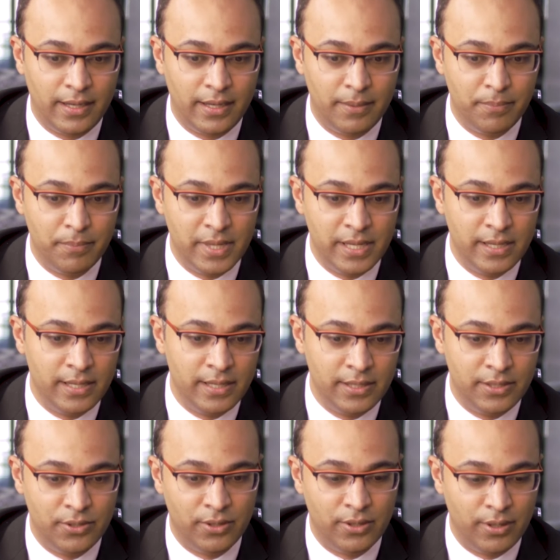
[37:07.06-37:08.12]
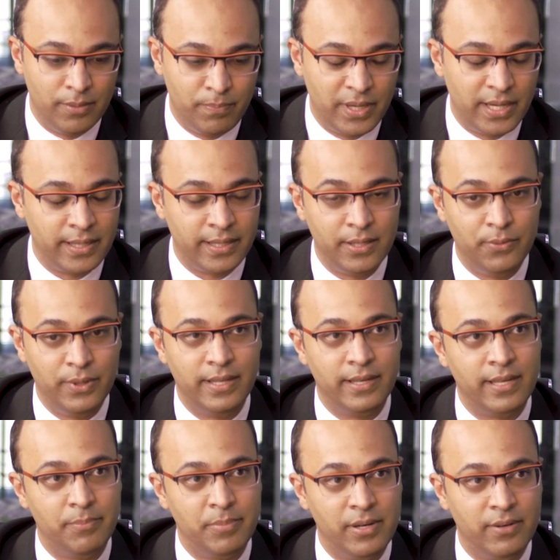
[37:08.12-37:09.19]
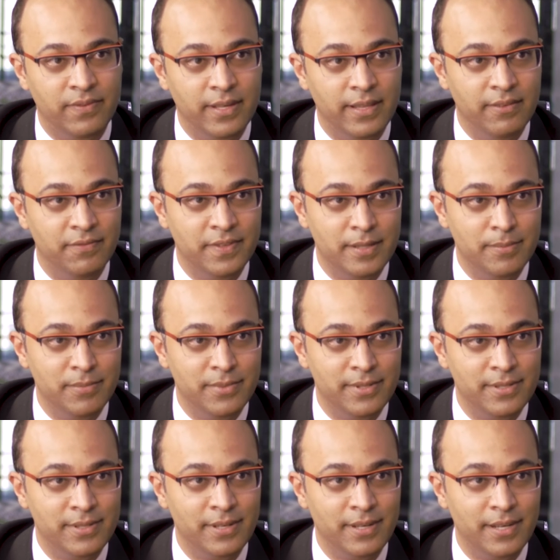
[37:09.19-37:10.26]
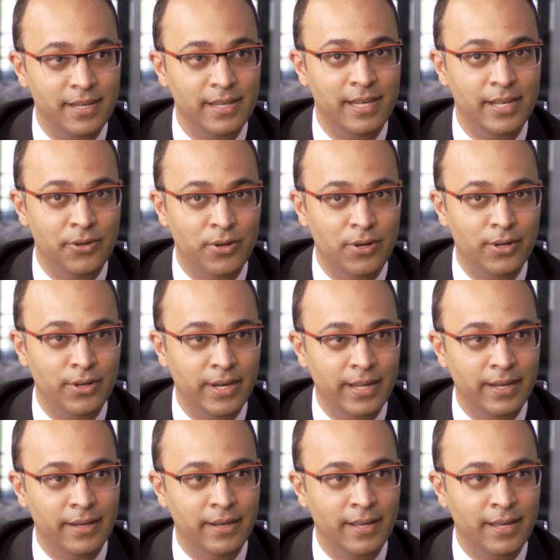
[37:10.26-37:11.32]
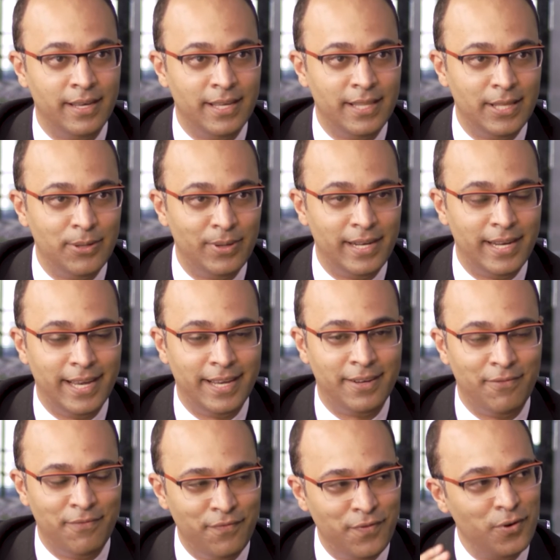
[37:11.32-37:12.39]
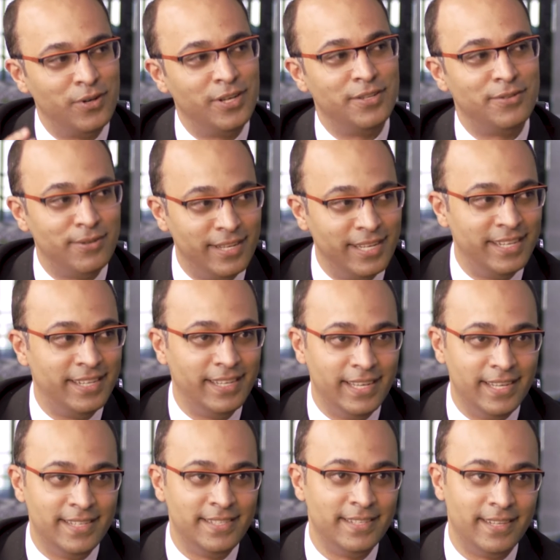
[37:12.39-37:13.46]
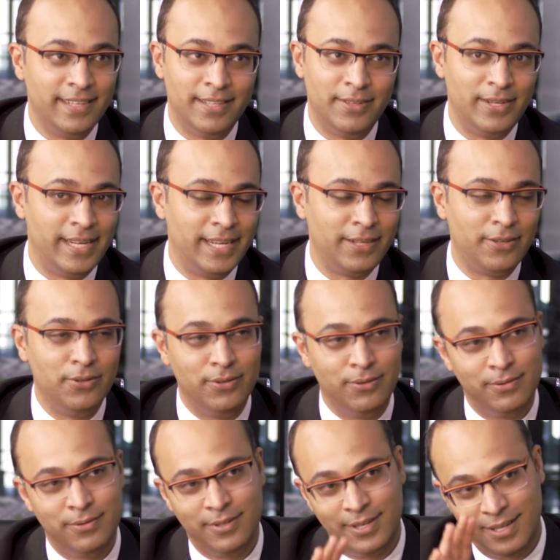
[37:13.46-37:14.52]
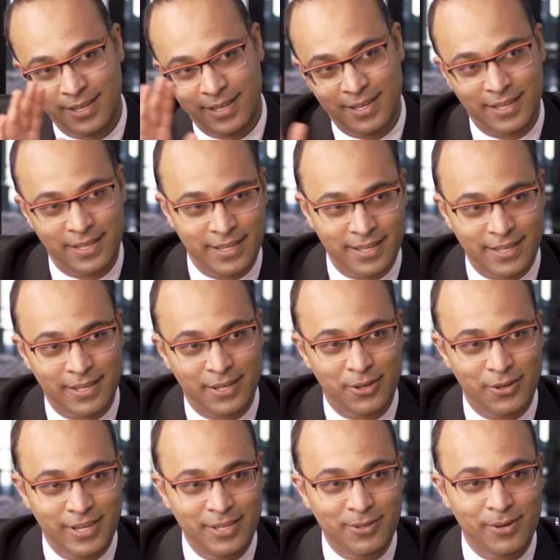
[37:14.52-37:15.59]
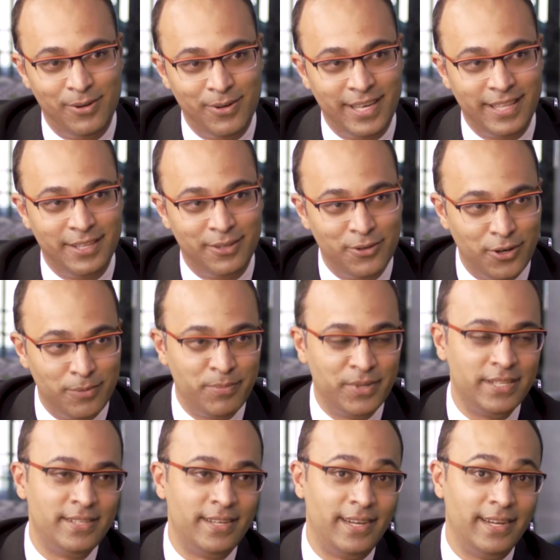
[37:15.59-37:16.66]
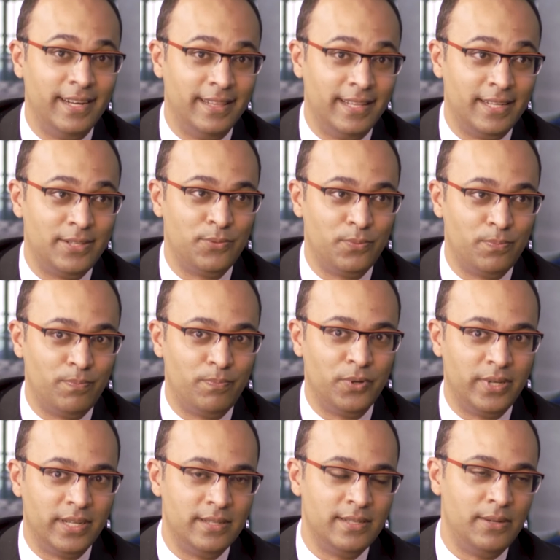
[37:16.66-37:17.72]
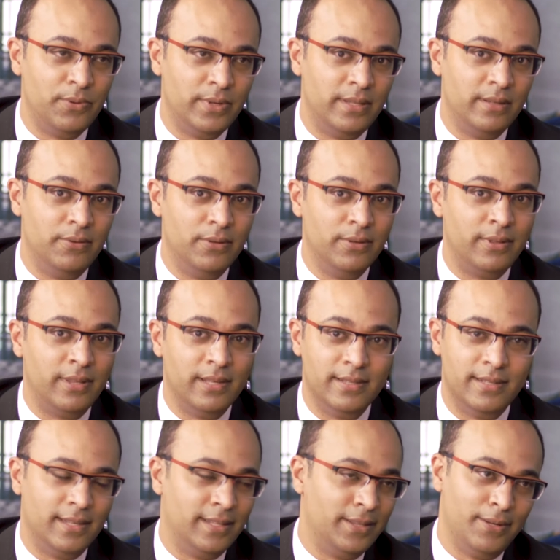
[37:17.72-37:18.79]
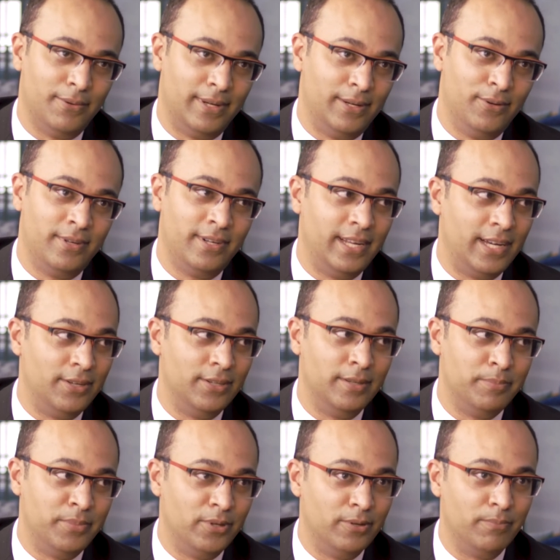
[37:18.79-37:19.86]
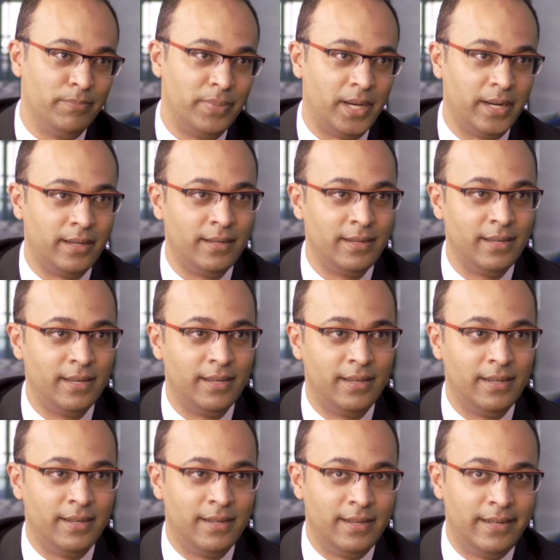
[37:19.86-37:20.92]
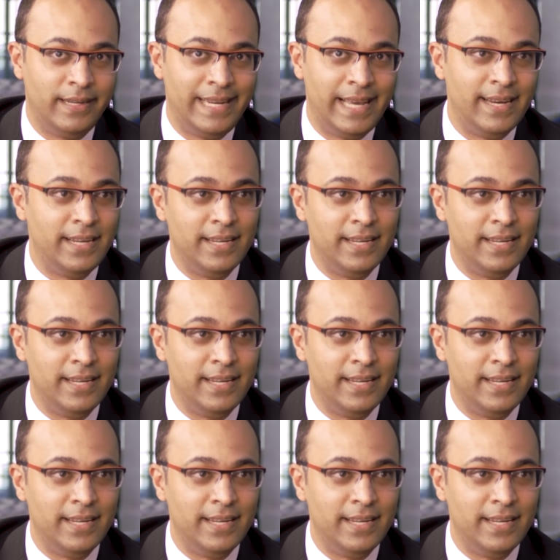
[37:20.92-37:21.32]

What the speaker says: merge or partner with a couple of other firms earlier on, and they were like, focus on litigation, and they were like, no, you need to look at the corporate side, and that's potentially where the growth is, and they were looked down upon. But 10